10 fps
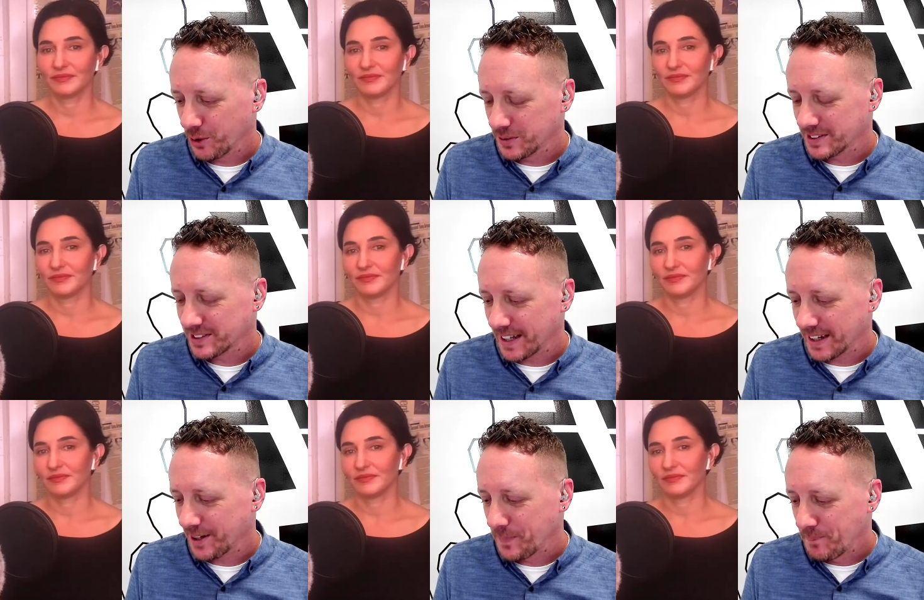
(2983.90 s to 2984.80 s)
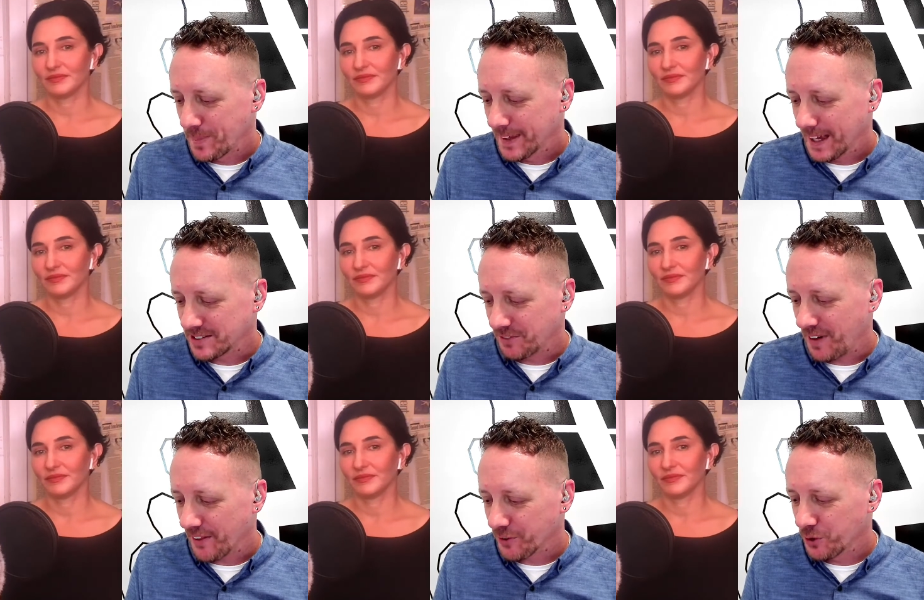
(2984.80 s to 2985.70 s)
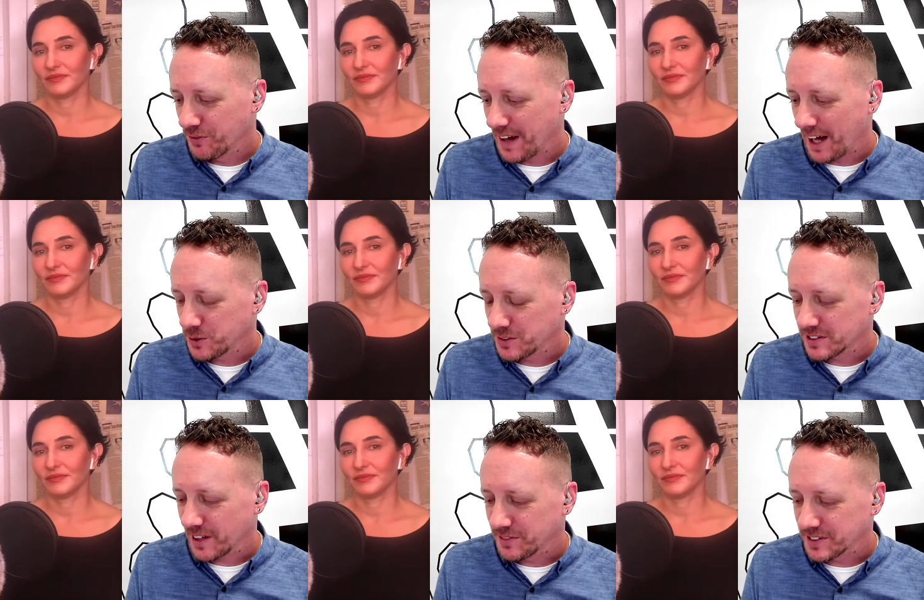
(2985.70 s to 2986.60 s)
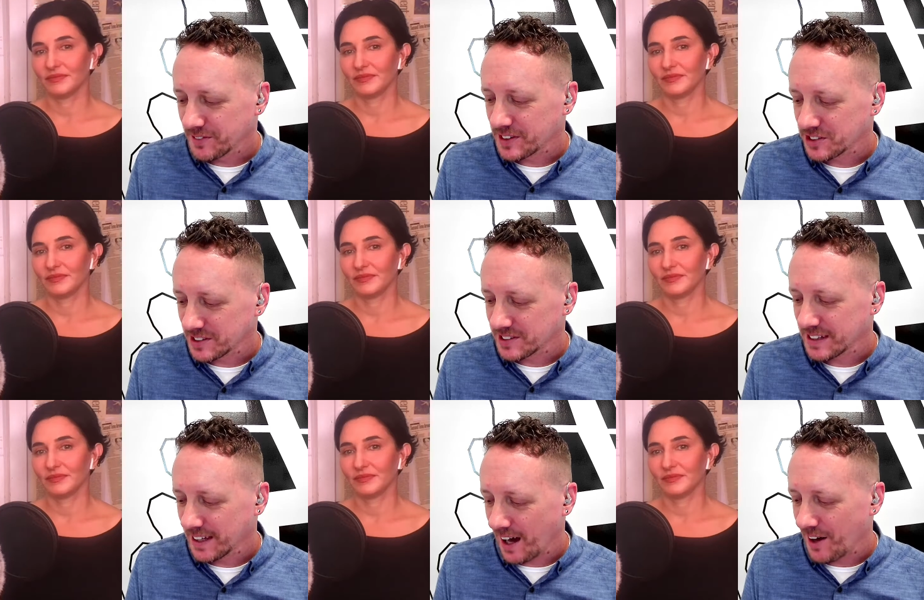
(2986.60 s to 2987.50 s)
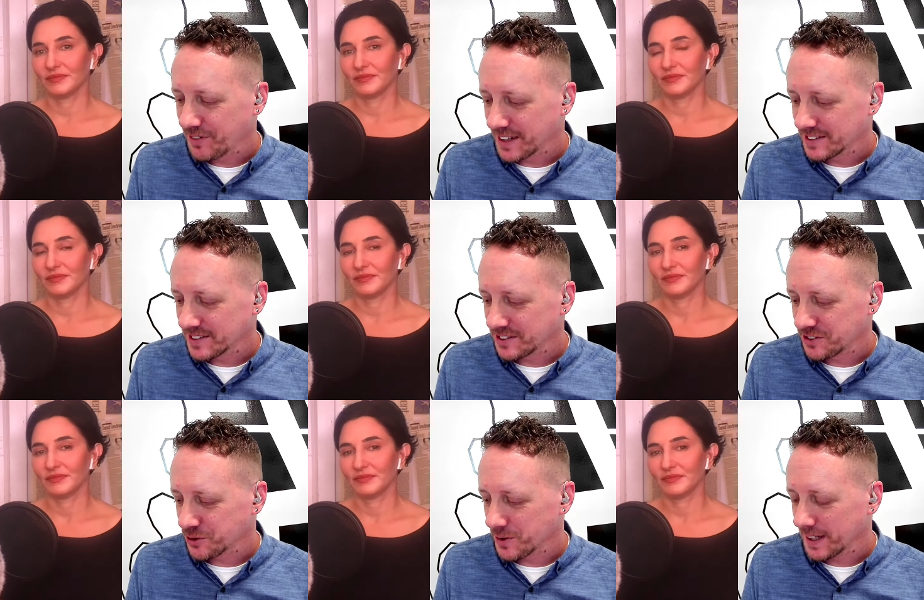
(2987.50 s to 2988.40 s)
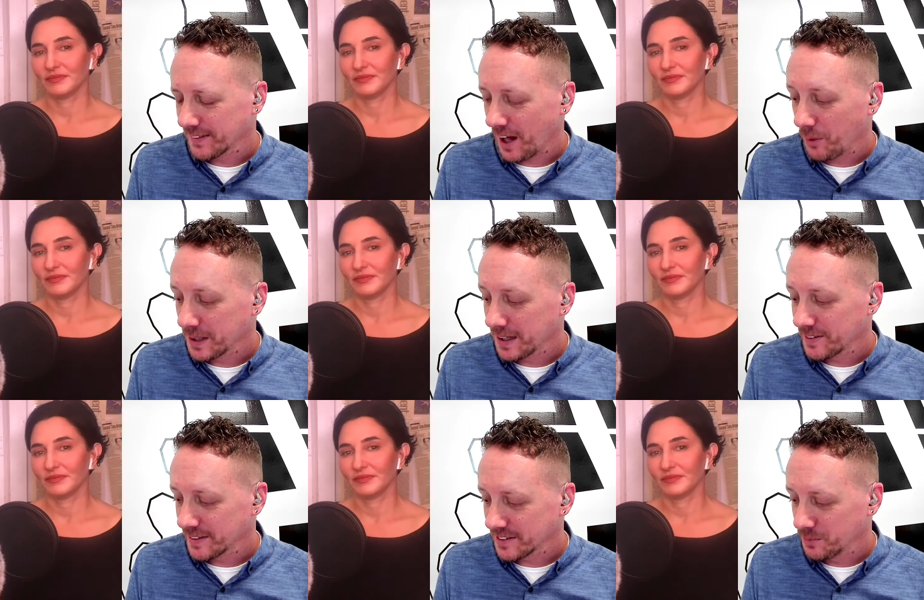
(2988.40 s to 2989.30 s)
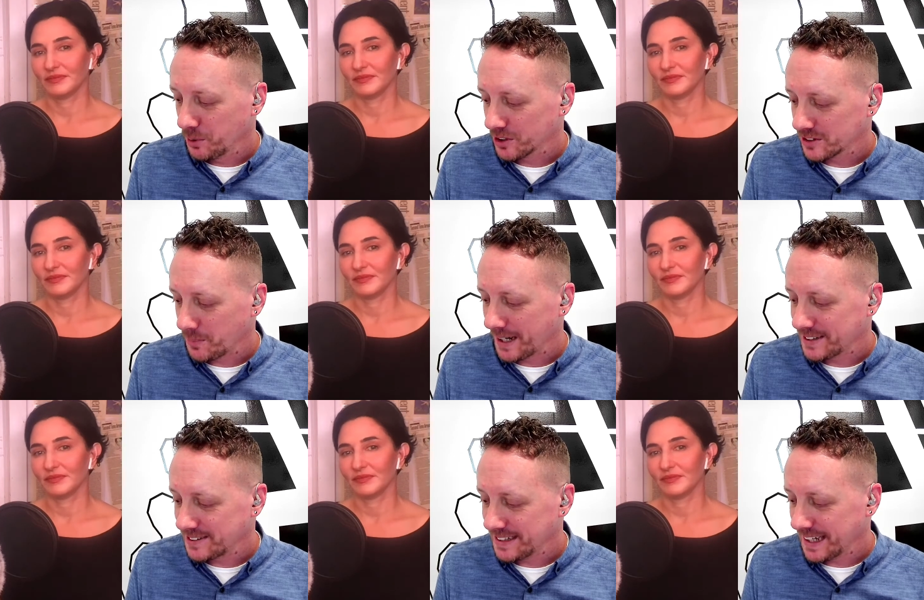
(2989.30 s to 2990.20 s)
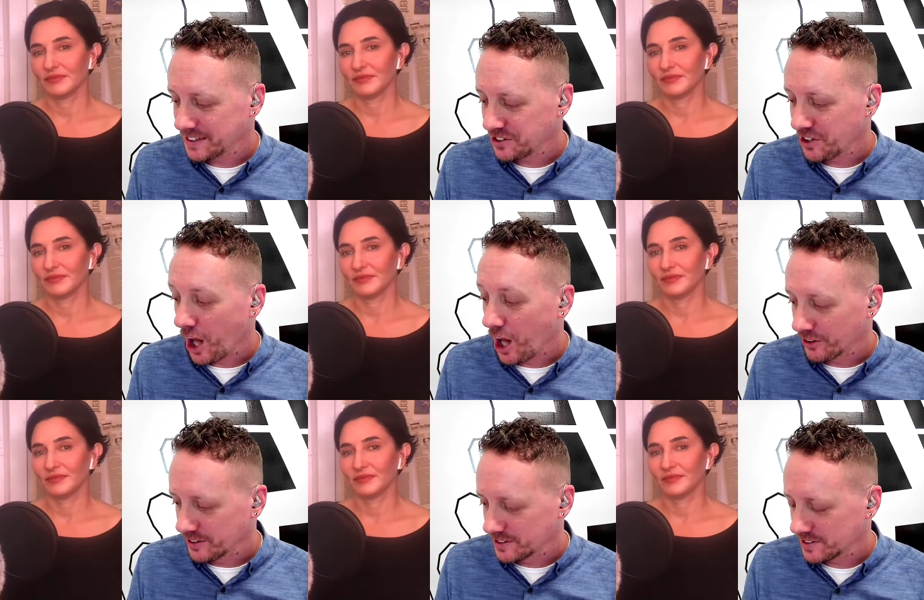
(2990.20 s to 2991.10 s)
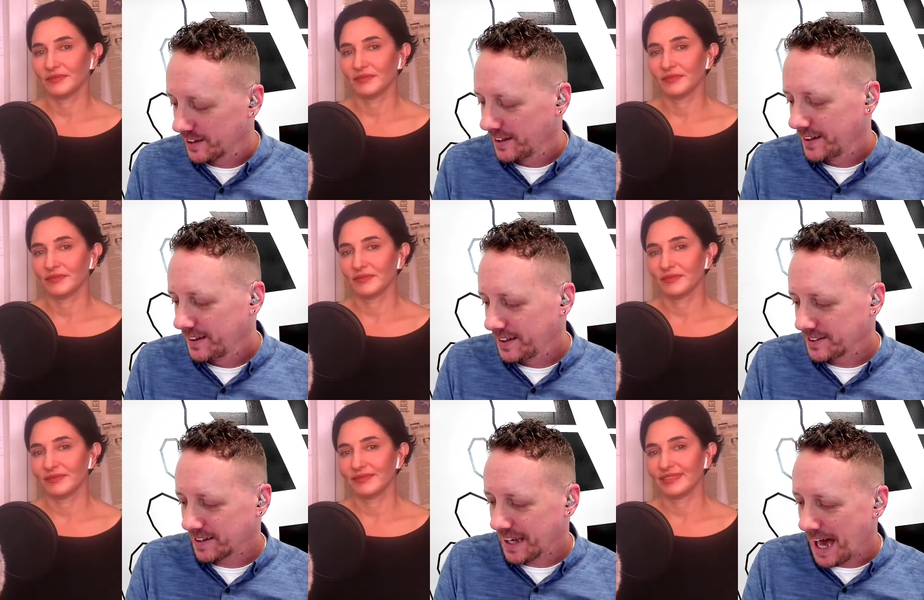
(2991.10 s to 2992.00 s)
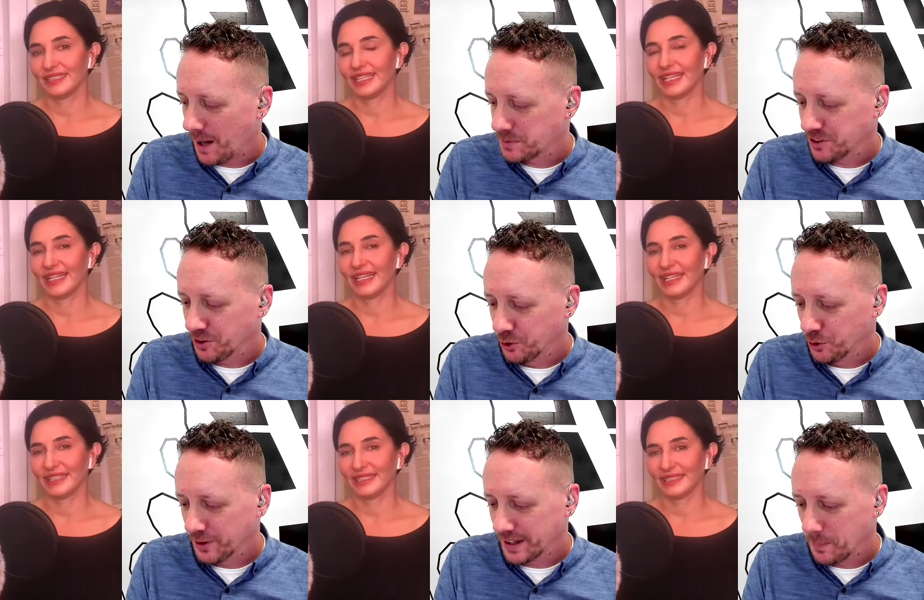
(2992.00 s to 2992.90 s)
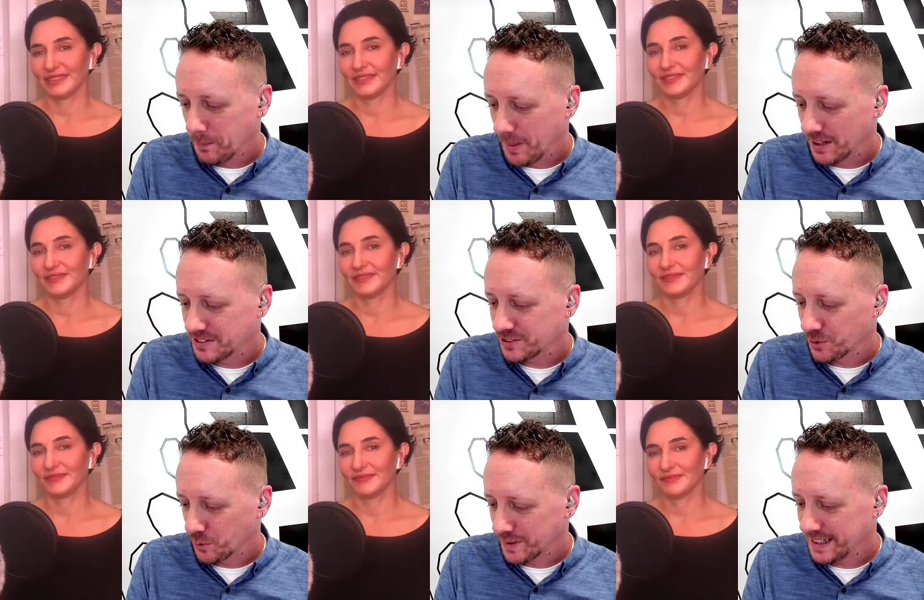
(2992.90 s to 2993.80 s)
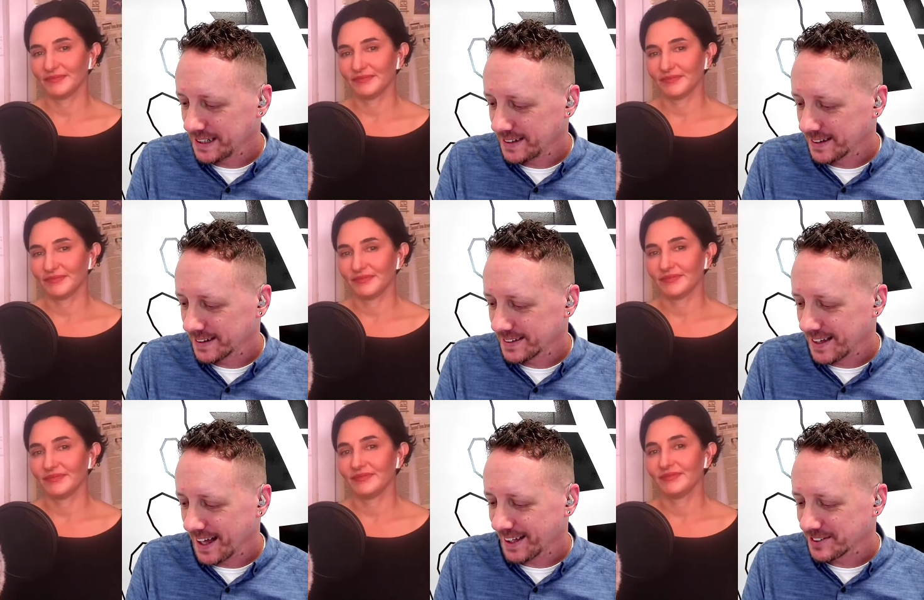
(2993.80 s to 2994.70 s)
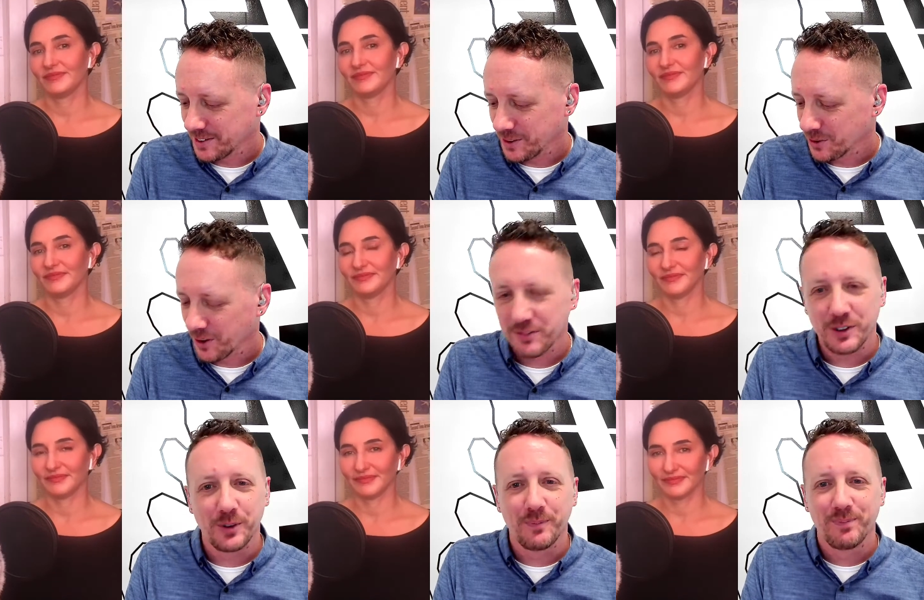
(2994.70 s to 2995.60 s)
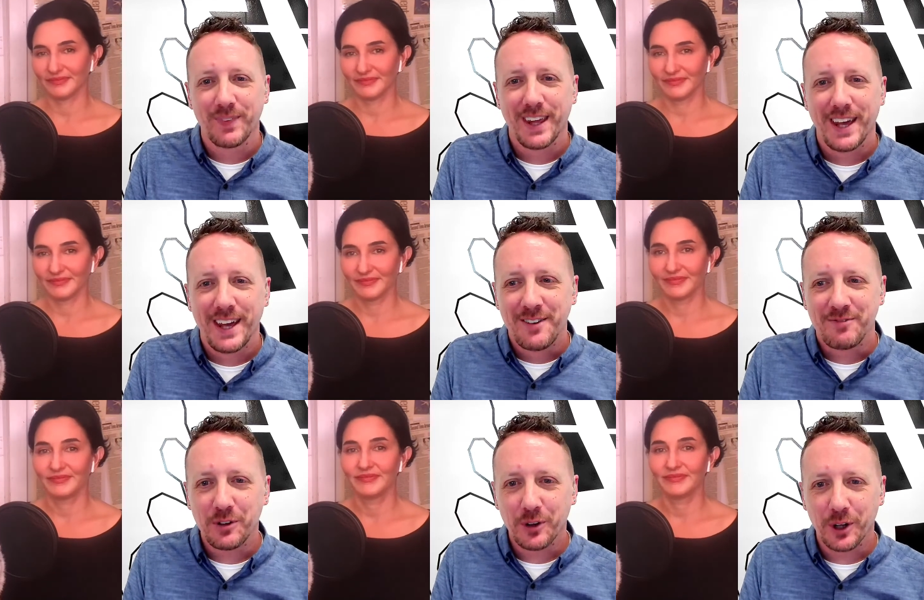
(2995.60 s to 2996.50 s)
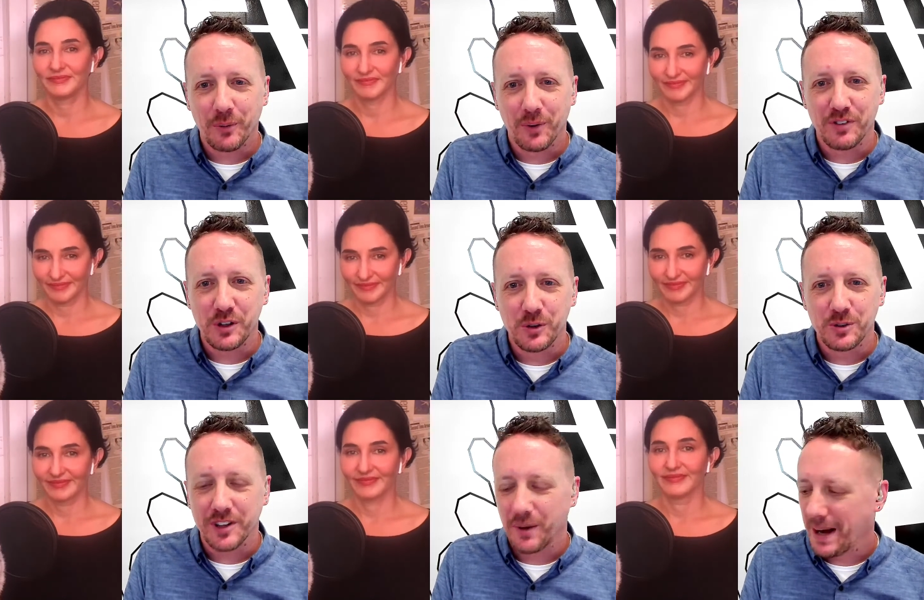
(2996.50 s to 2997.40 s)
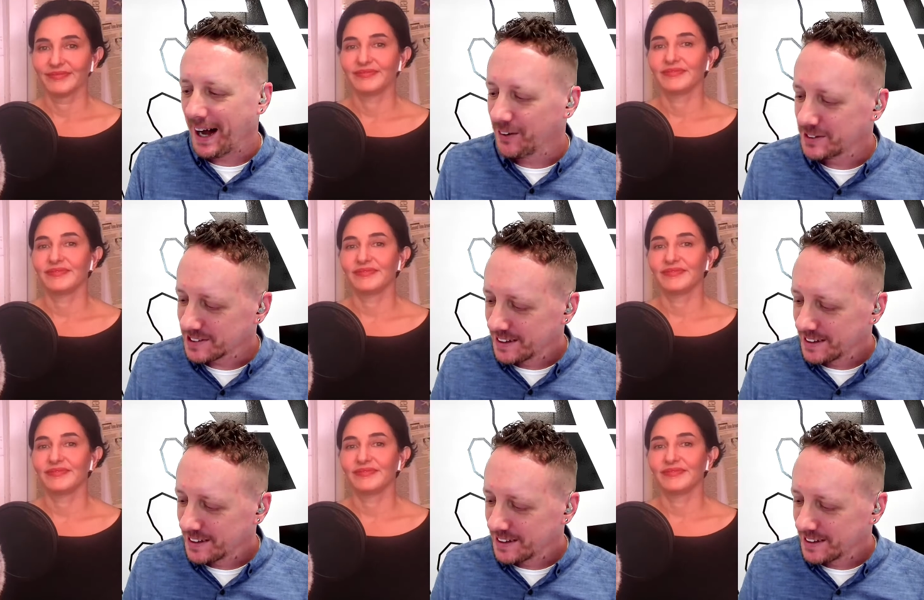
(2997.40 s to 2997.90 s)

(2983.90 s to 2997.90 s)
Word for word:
Speaker 1: DeSena. As a father who values self sufficiency, confidence, and strength, I'll be giving this book to my teenage daughters. It's an mm, absolutely yeah. must read. Yeah, so those are a few, few little reviews about